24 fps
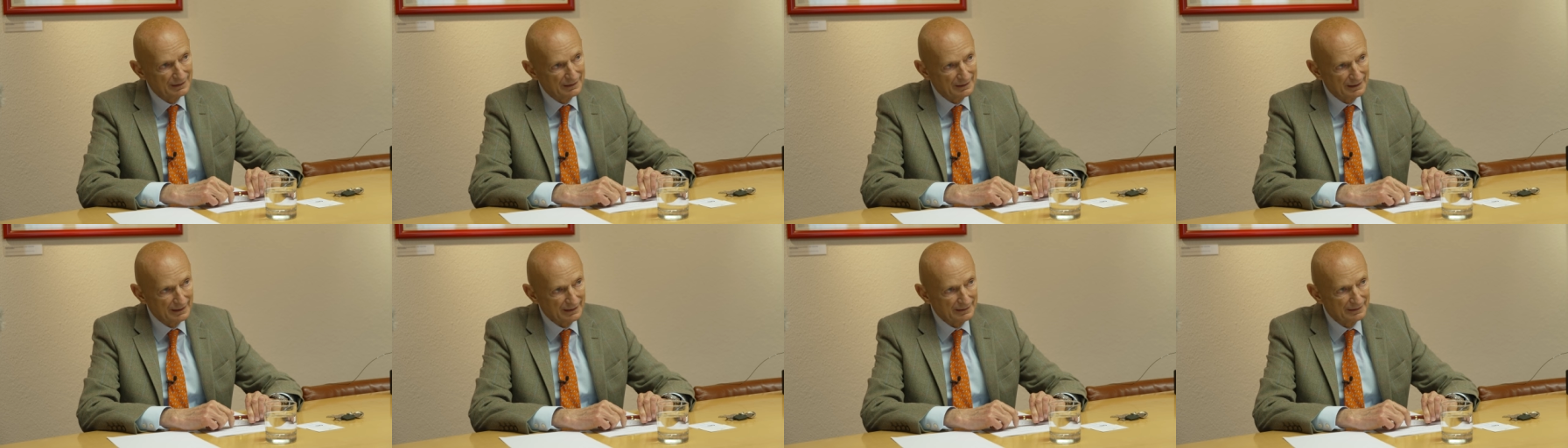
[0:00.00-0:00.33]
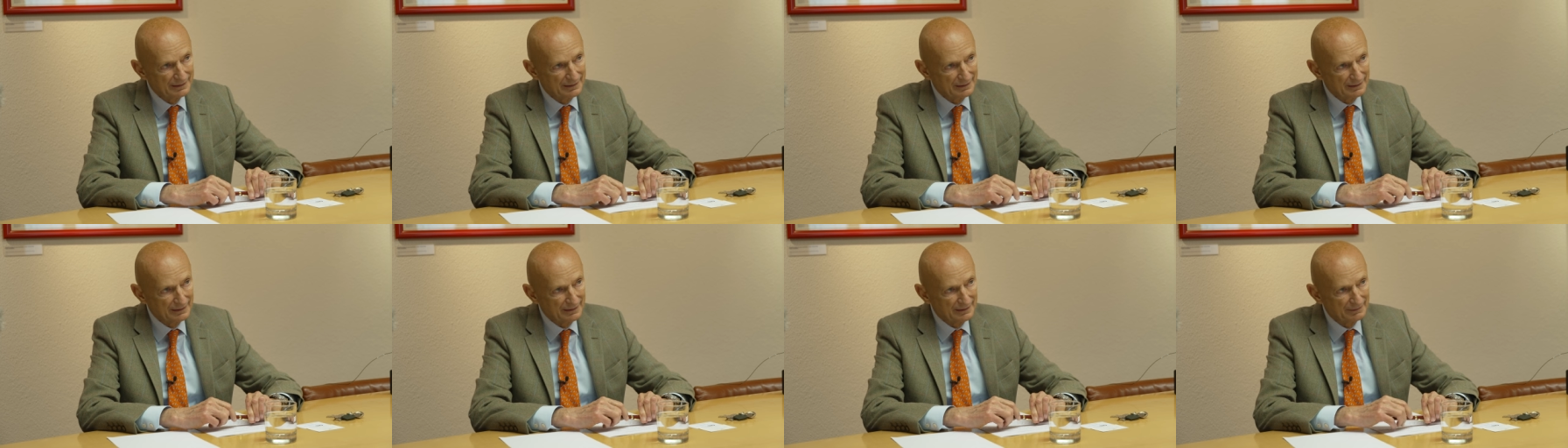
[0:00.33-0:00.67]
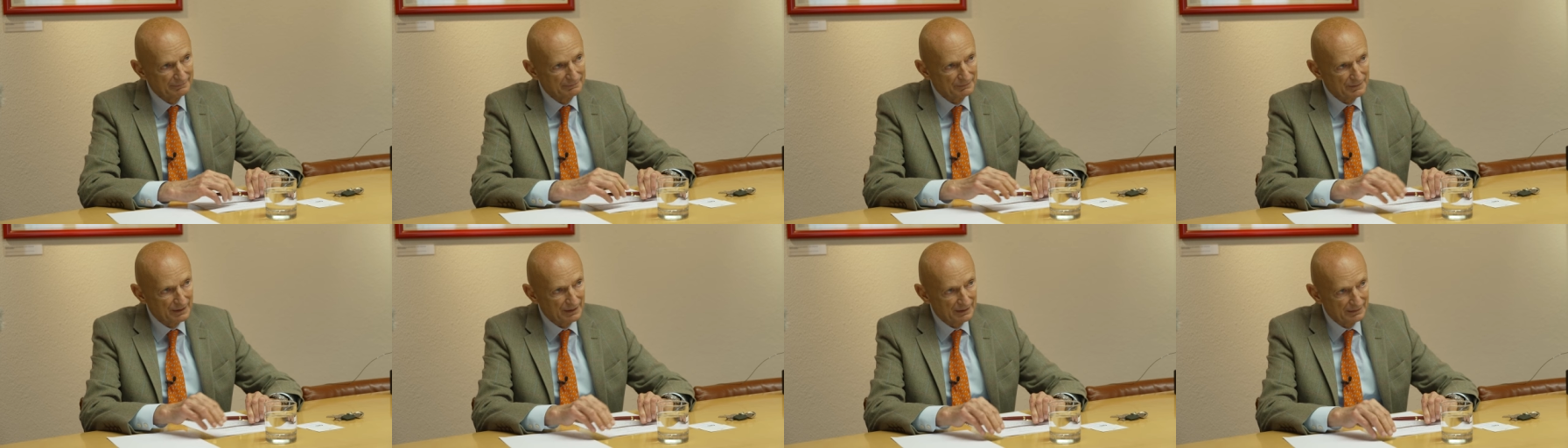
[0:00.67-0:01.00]
than
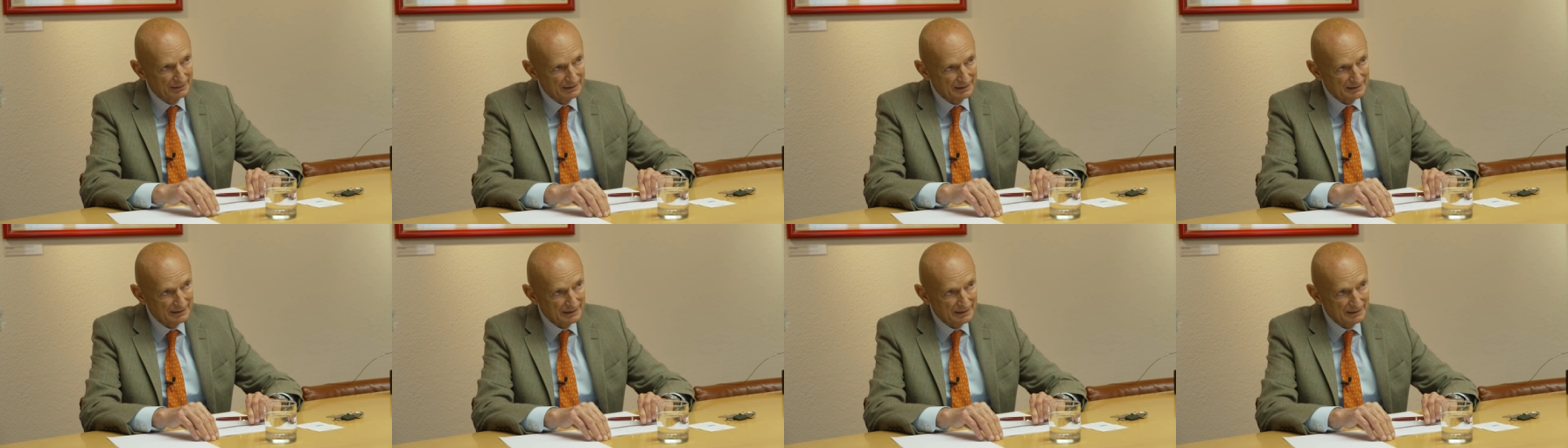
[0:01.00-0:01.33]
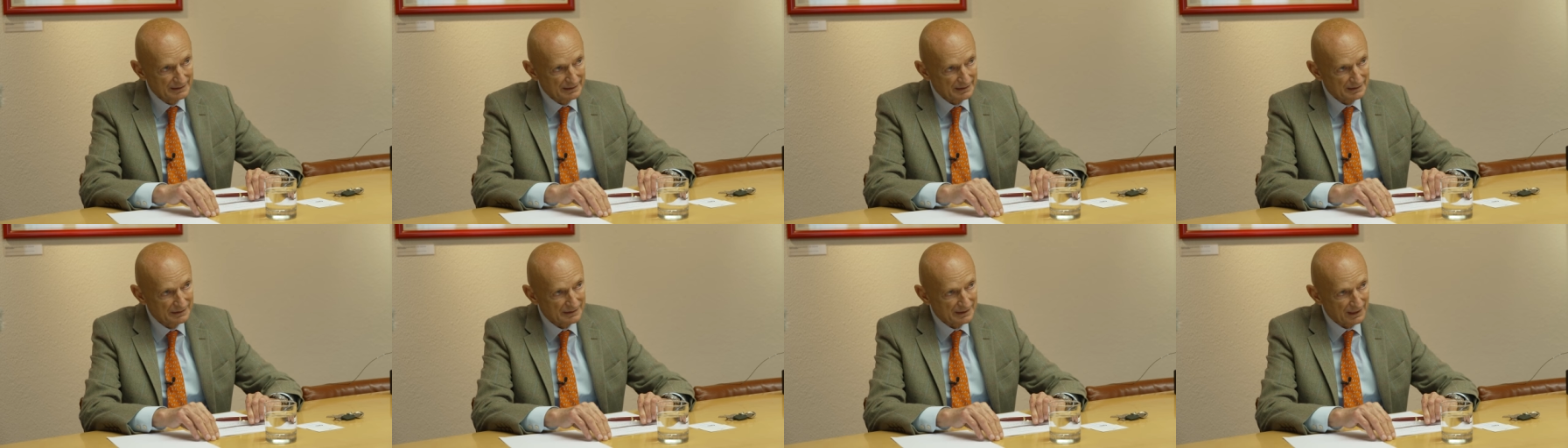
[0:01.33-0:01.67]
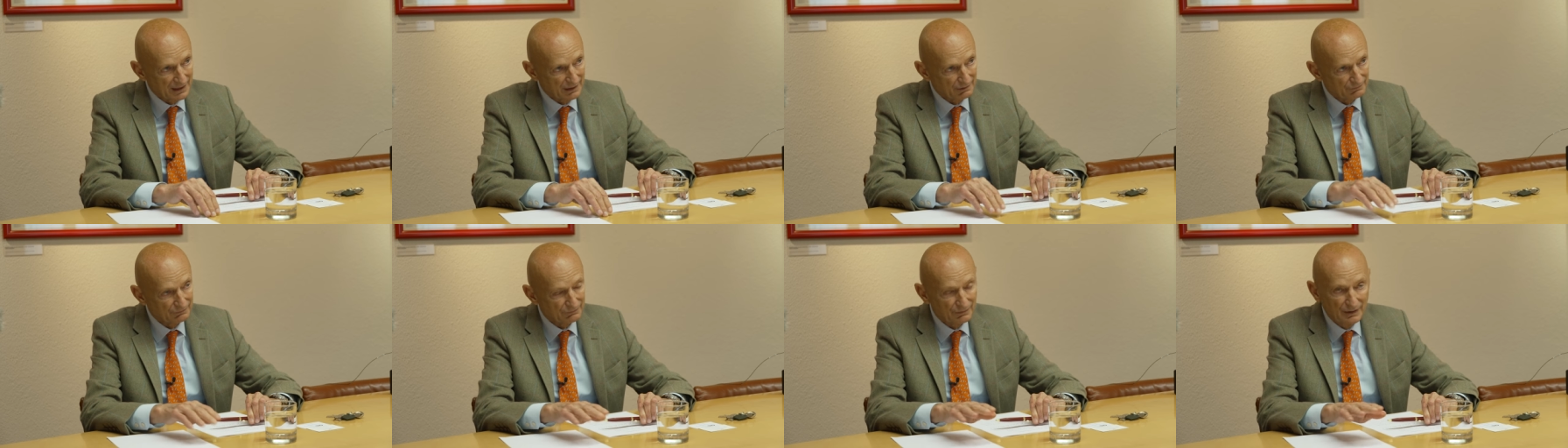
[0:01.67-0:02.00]
the uh, disease
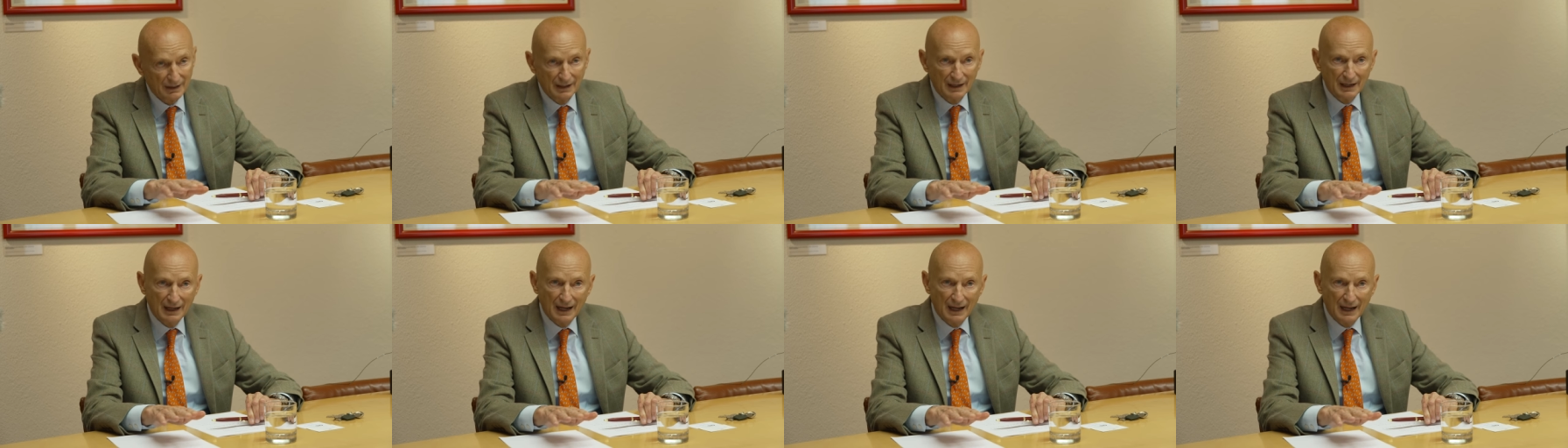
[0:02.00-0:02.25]
itself.